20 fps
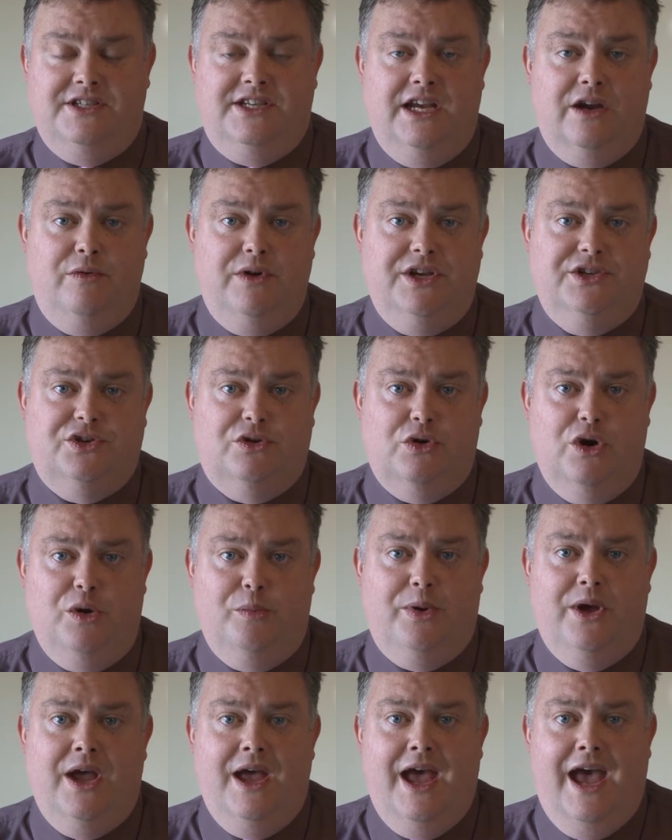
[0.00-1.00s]
Interiors
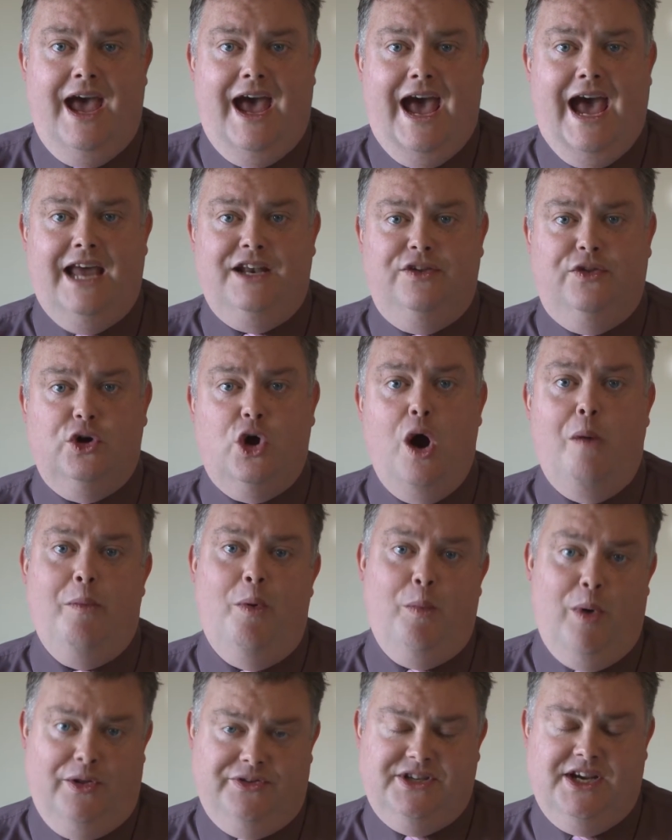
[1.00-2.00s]
Group and the
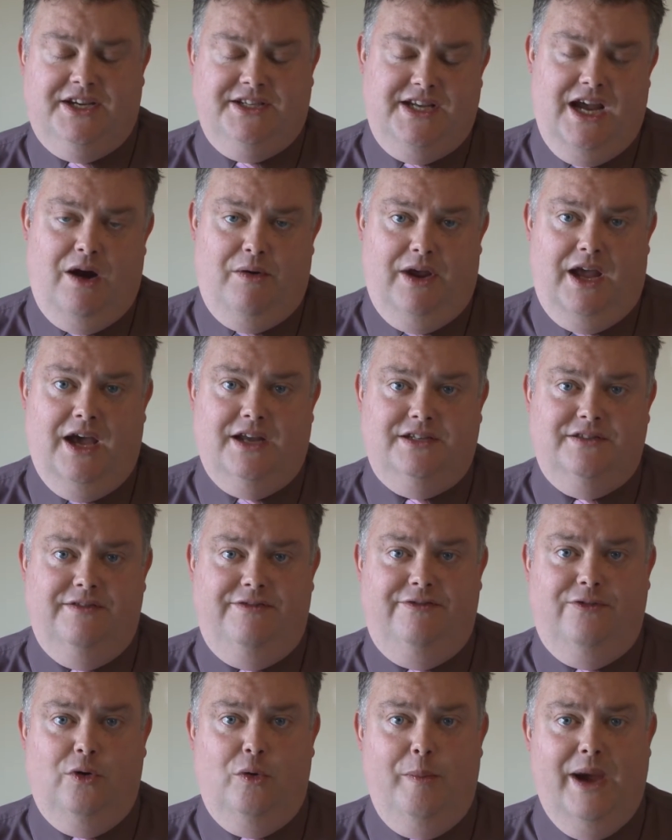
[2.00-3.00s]
Commonwealth Secretariat
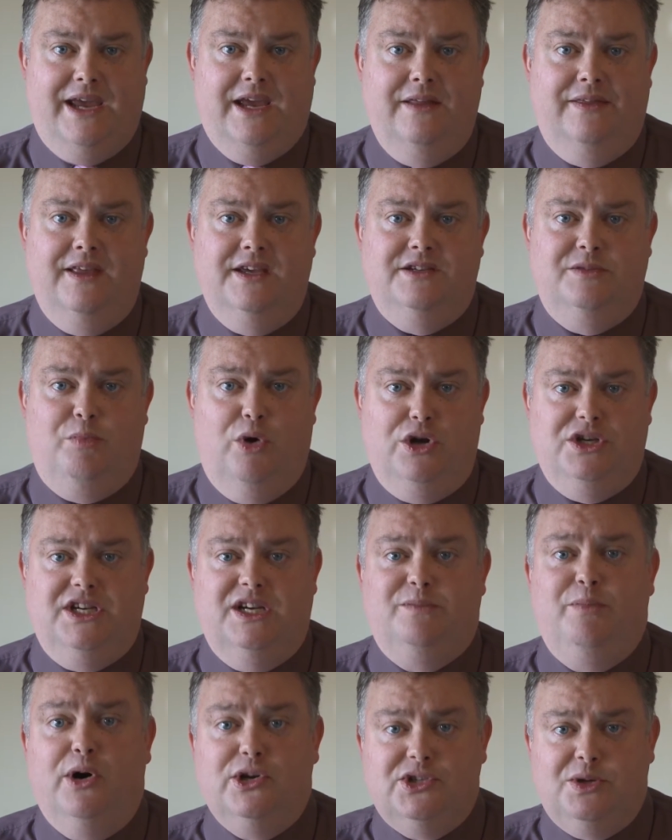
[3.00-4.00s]
for making this
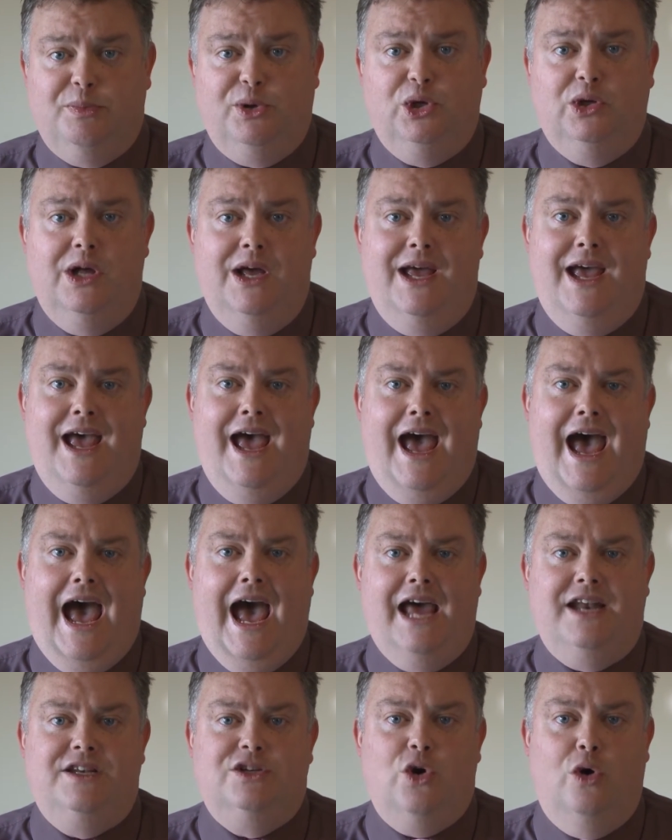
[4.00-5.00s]
project possible,
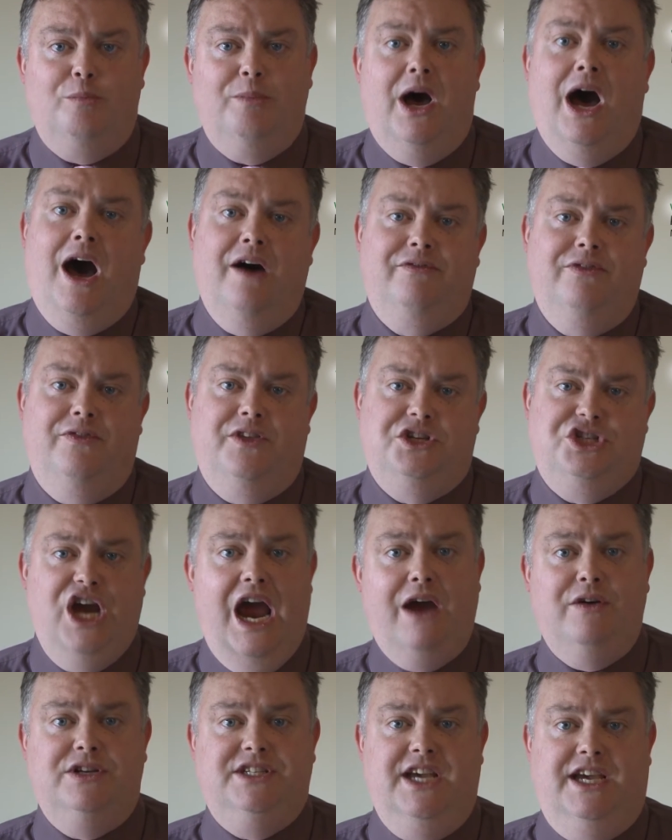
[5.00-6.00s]
and on behalf of the
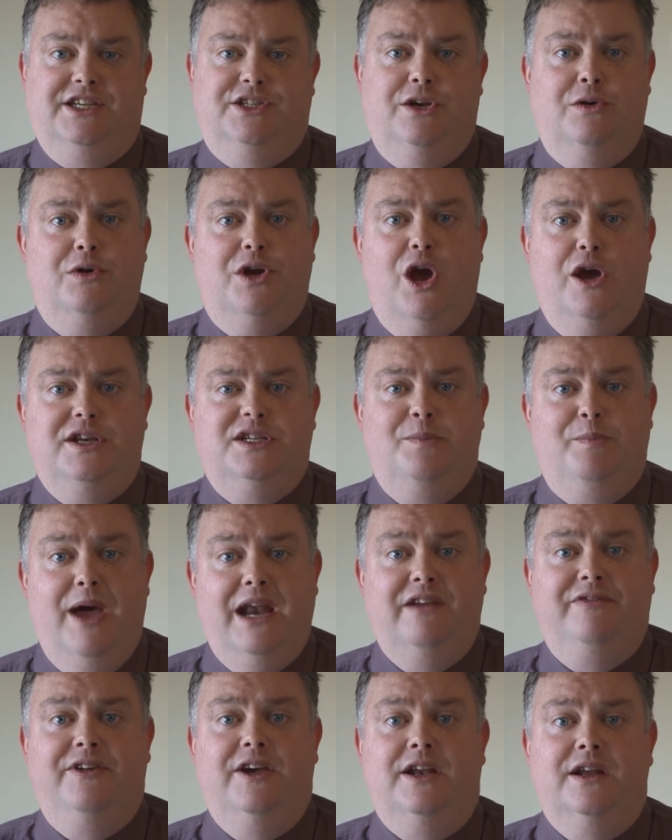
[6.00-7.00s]
charities who are going to
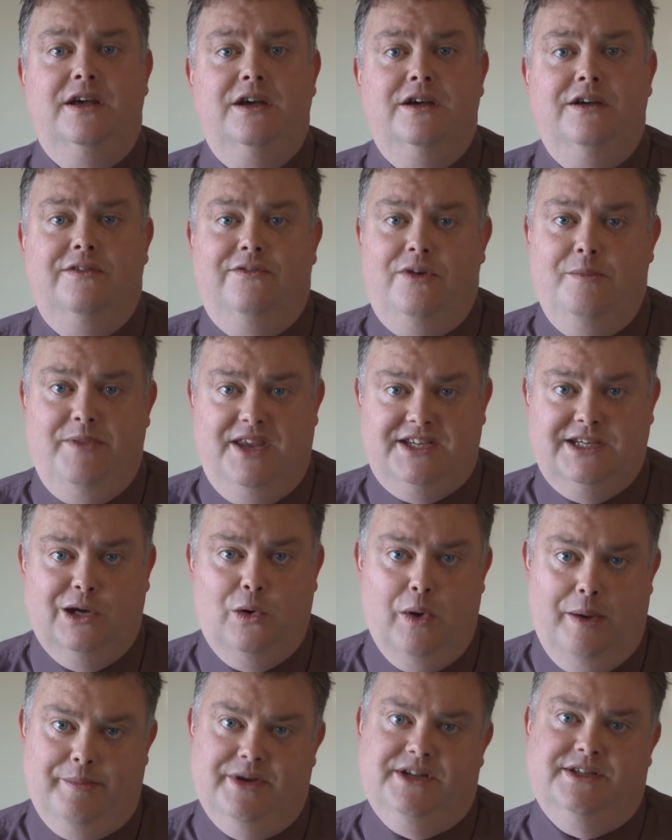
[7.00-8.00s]
benefit from this
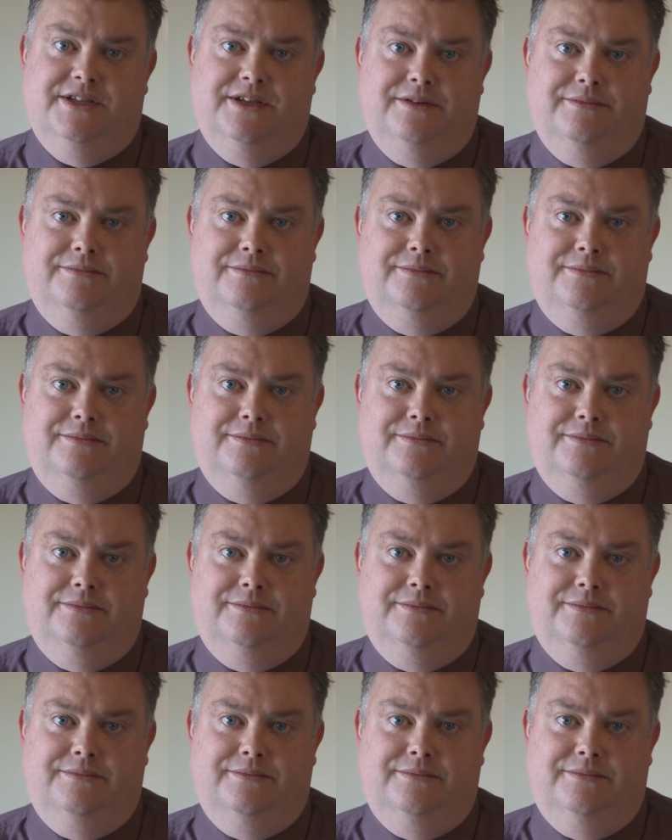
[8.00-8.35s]
equipment.